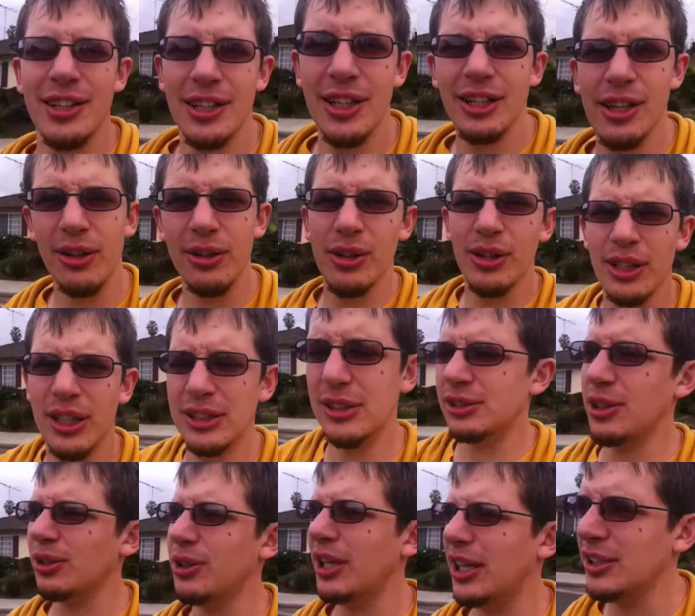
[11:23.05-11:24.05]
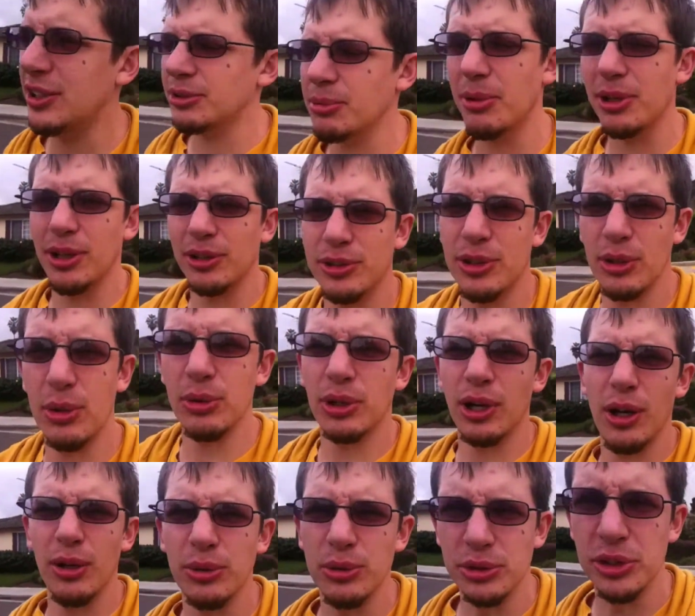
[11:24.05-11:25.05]
You know, just donate some of those old
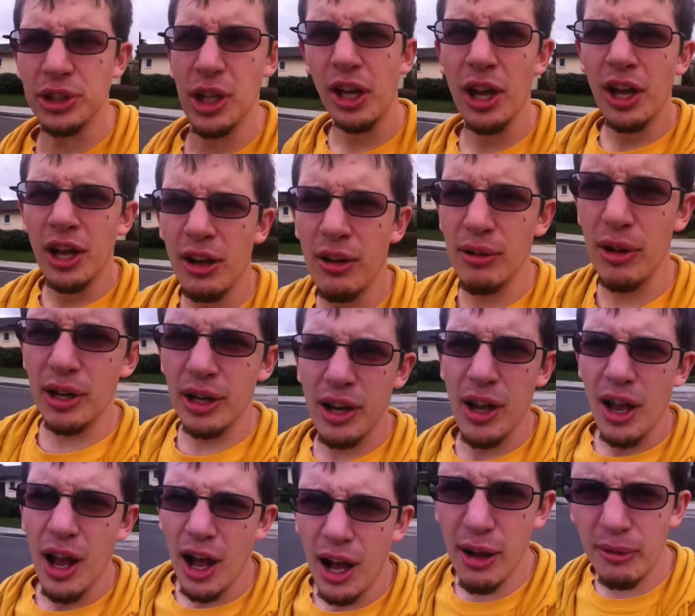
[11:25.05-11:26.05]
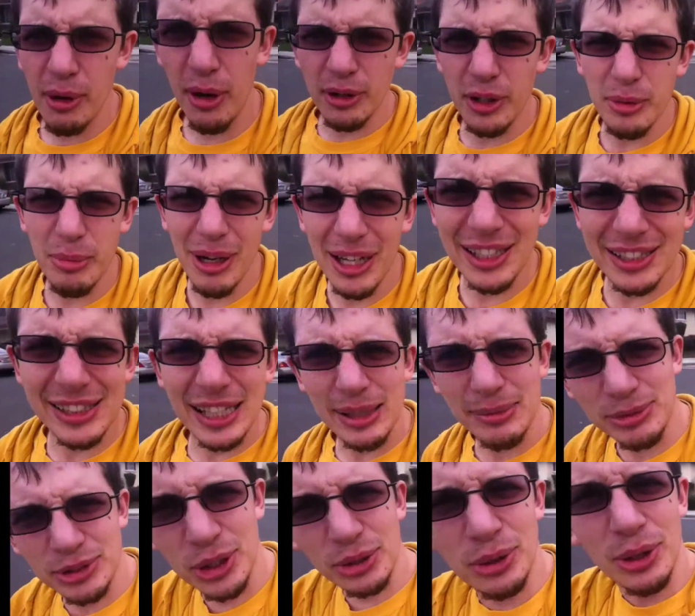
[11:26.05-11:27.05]
coats. Right? I will only wear the same
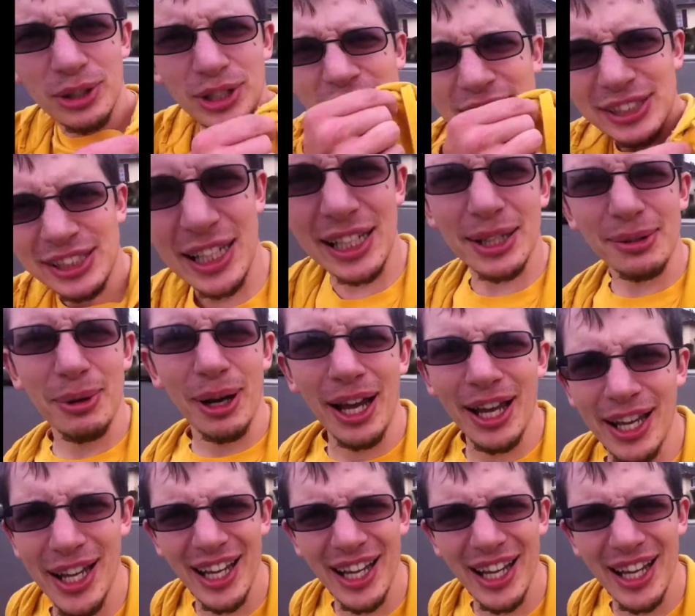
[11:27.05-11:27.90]
2 hoodies anyway.